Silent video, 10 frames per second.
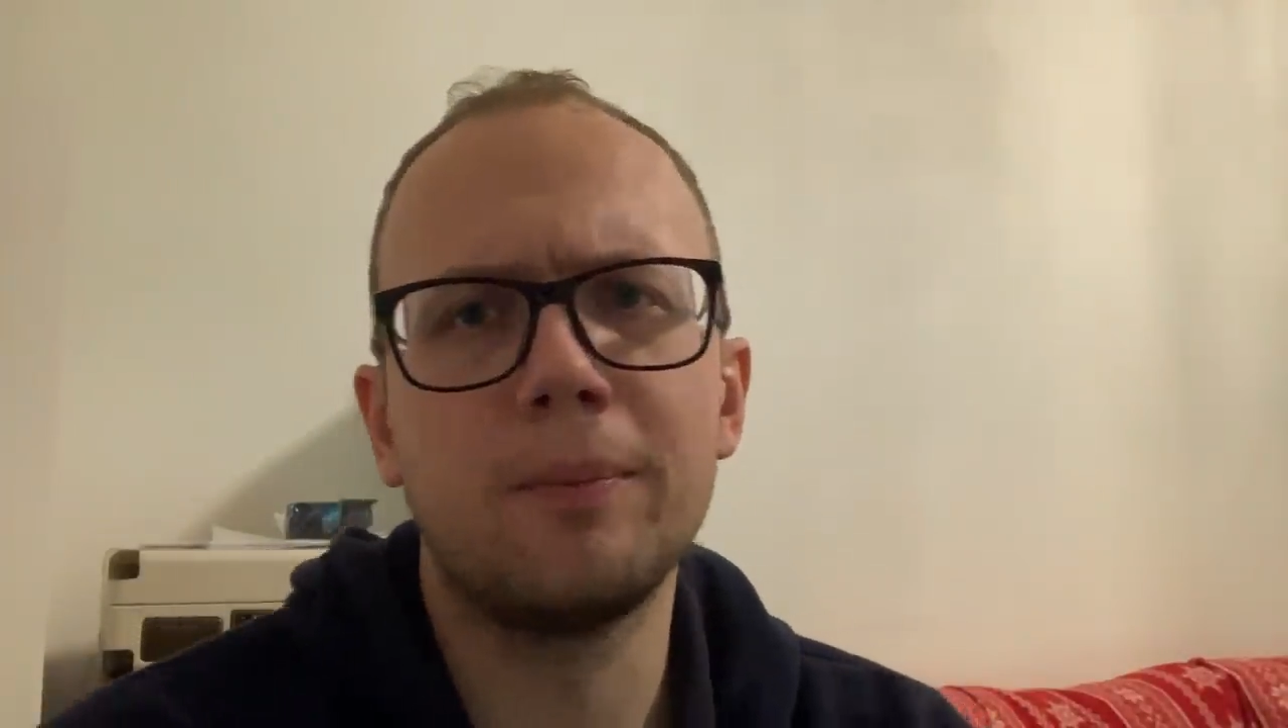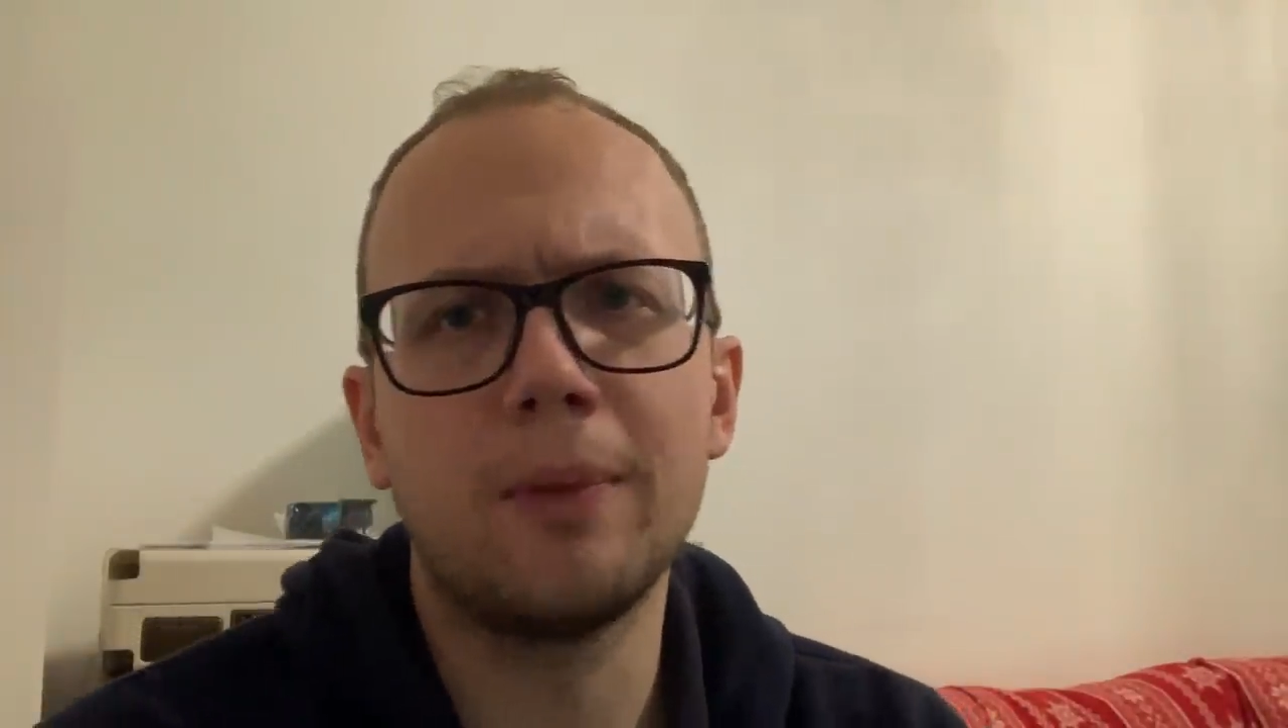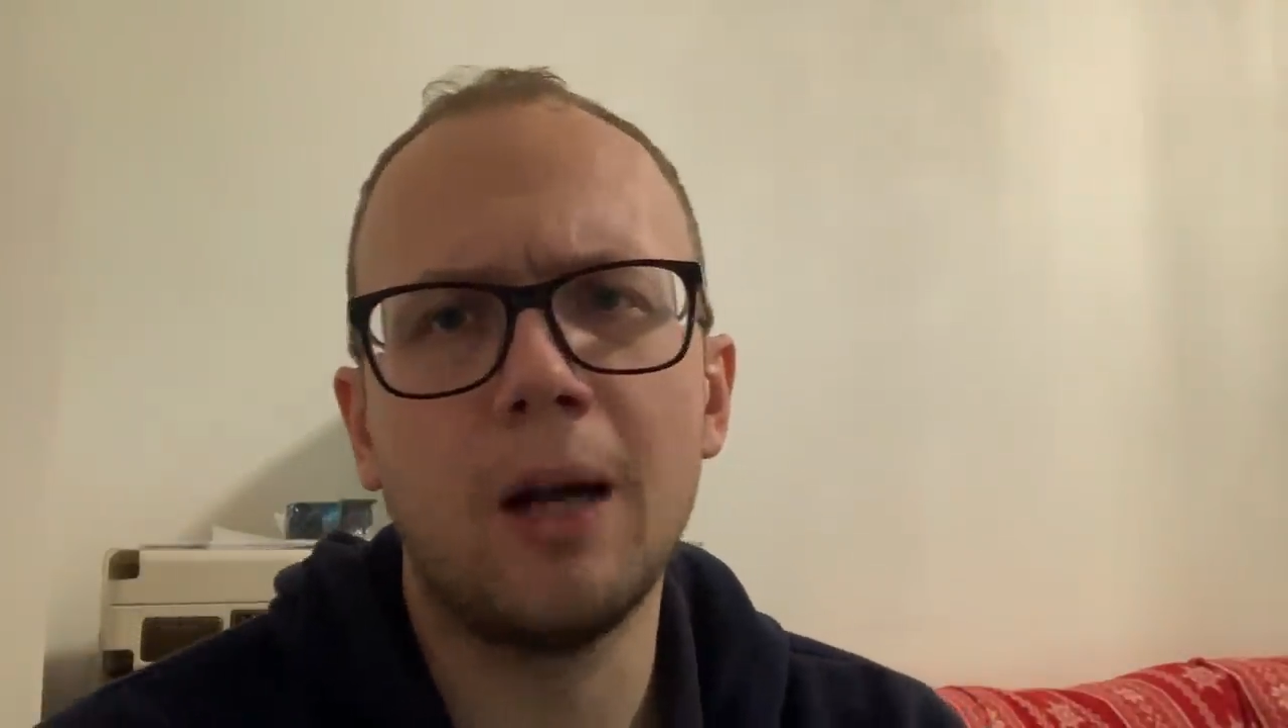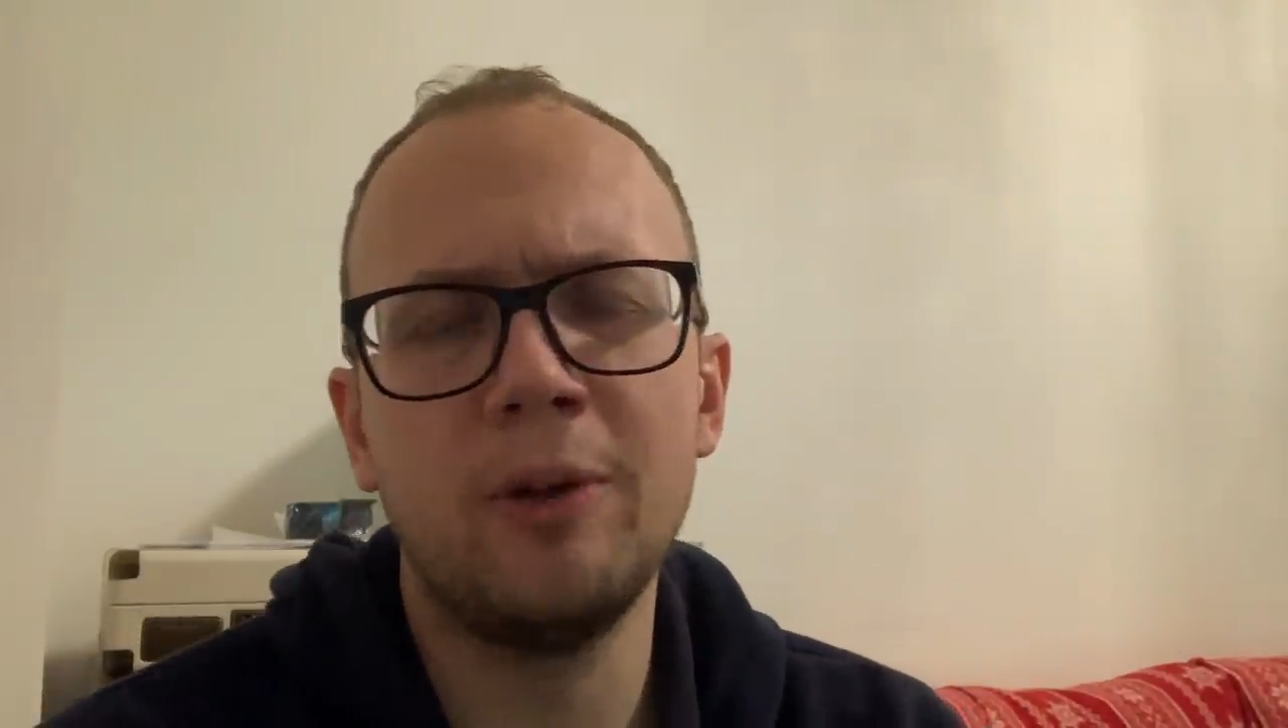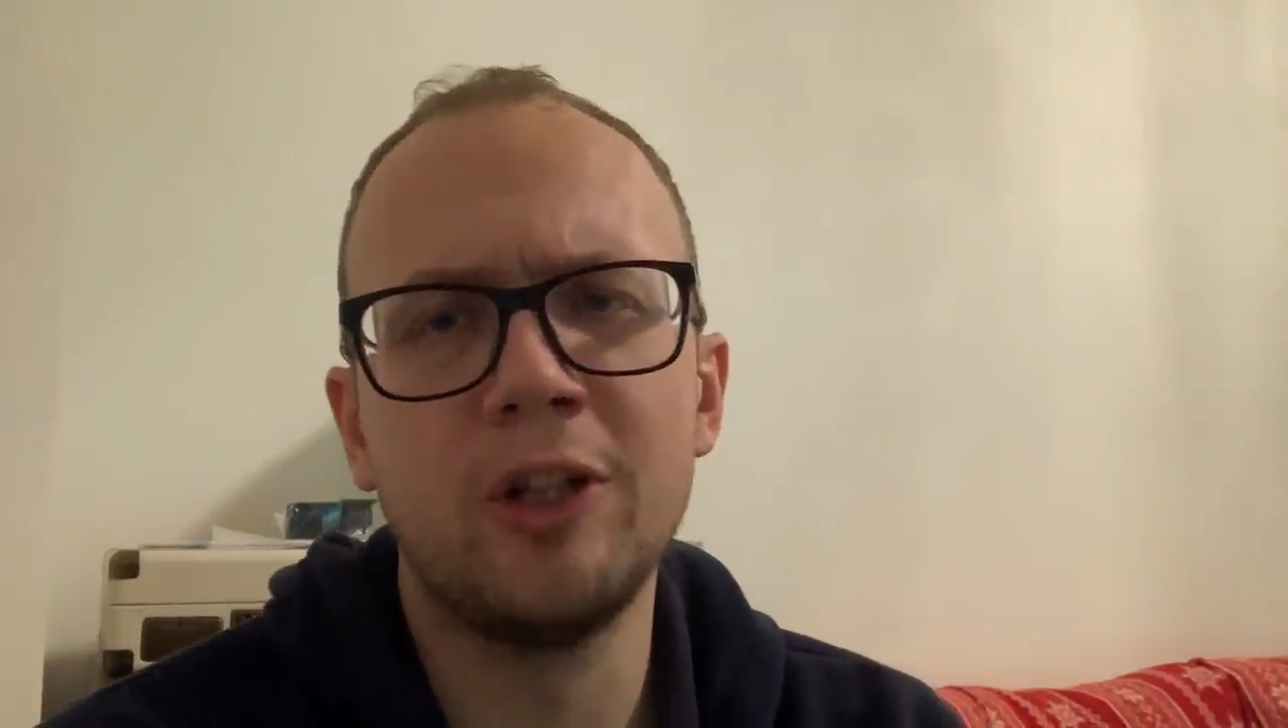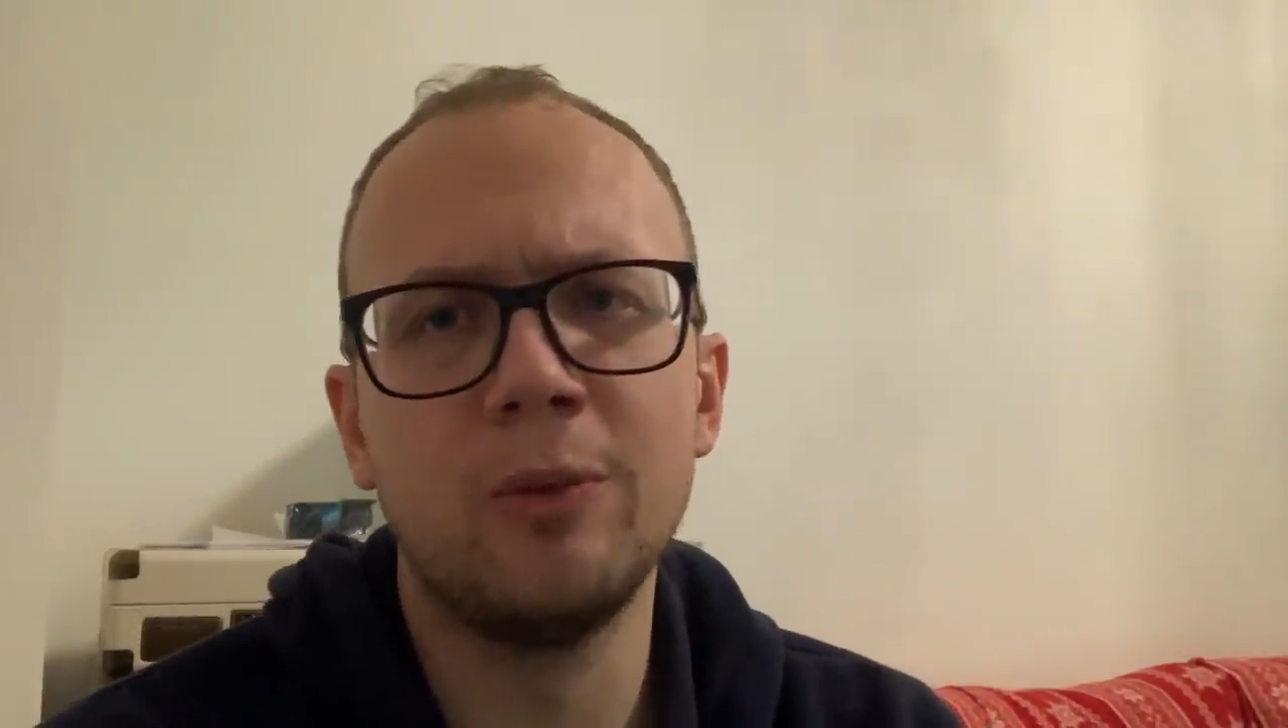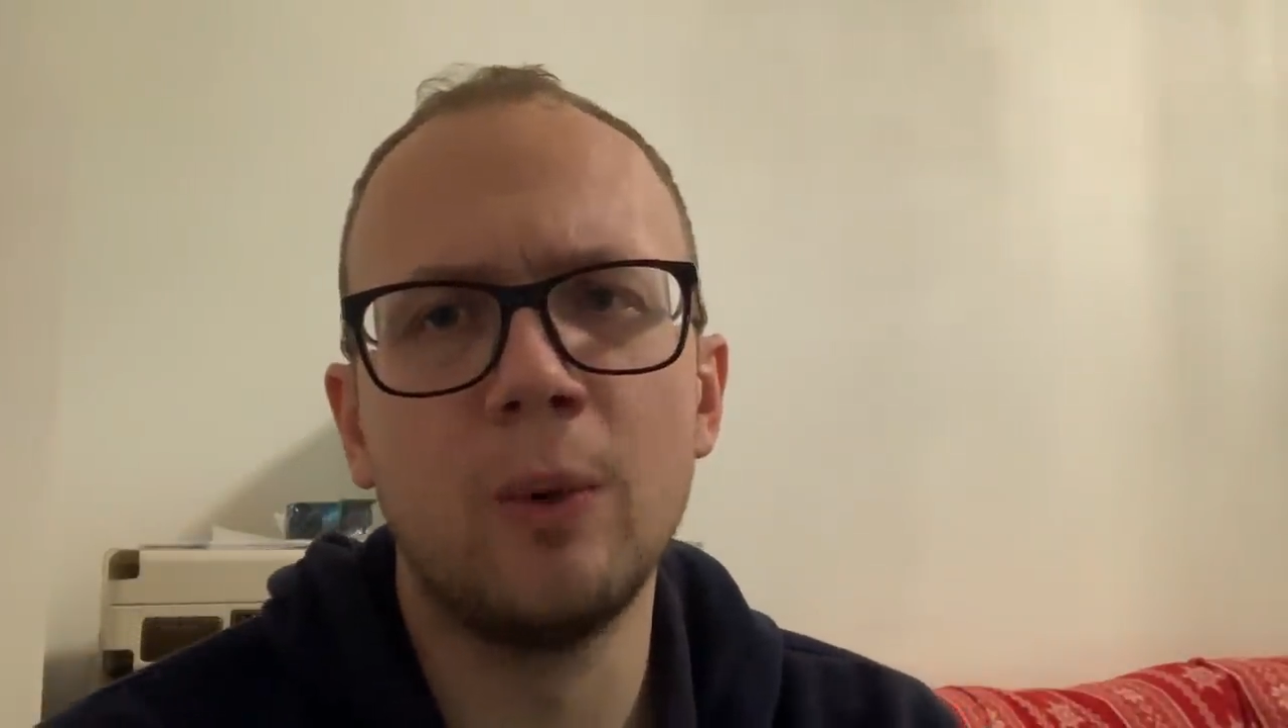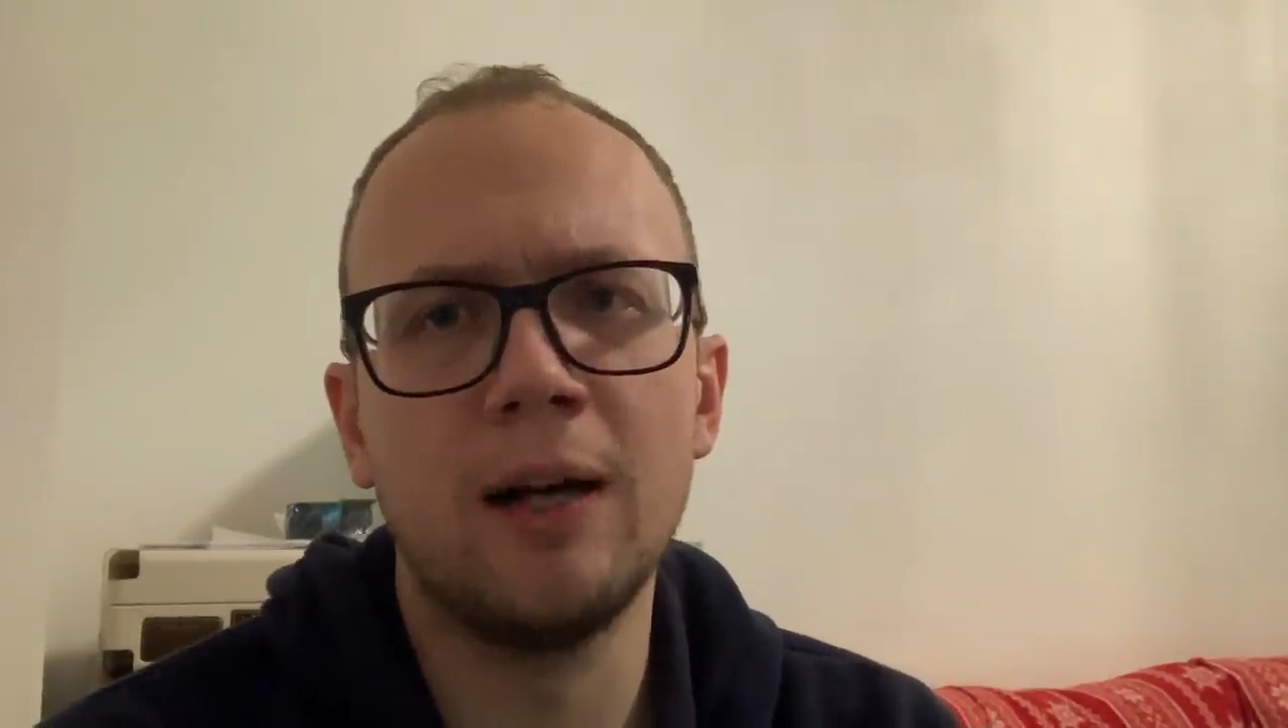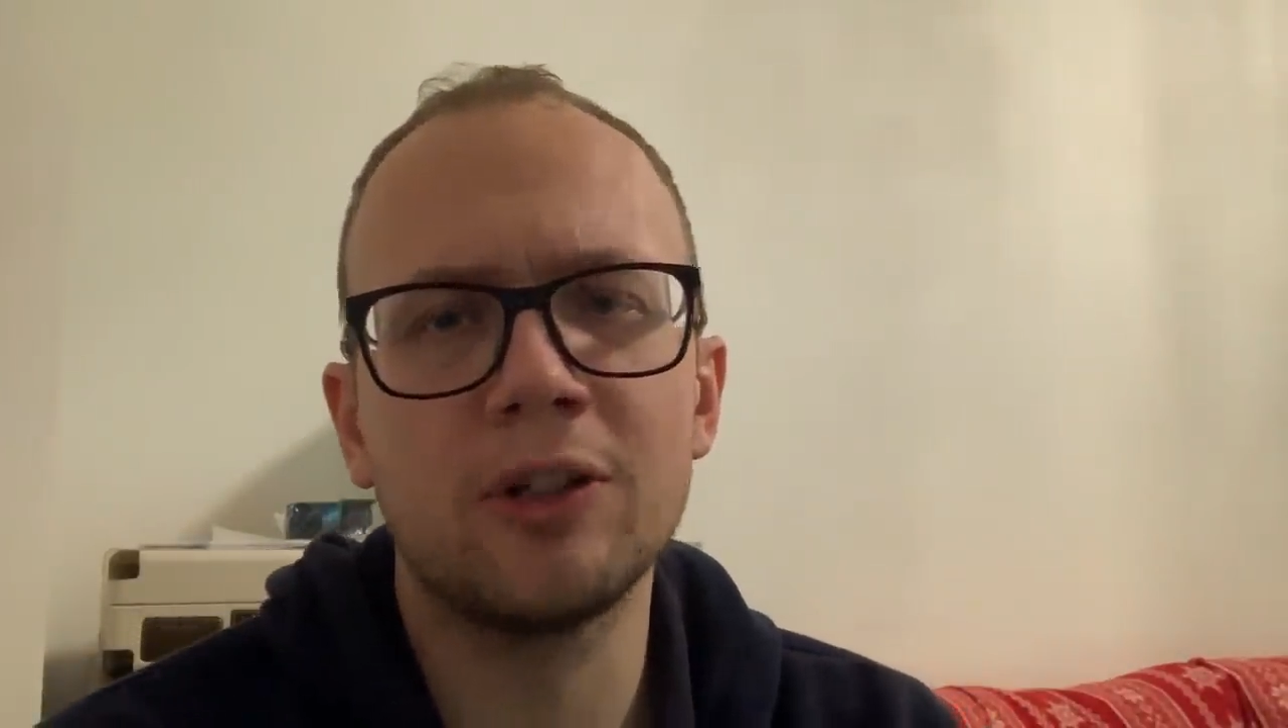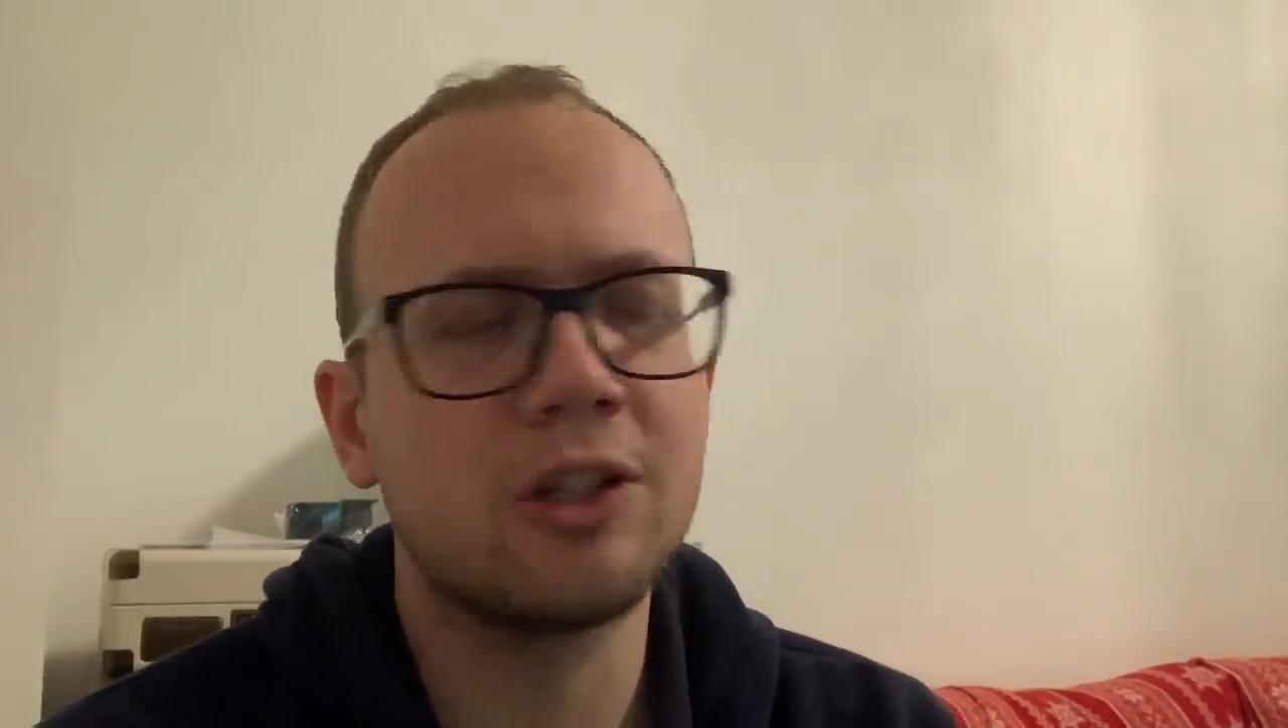hope you're doing well.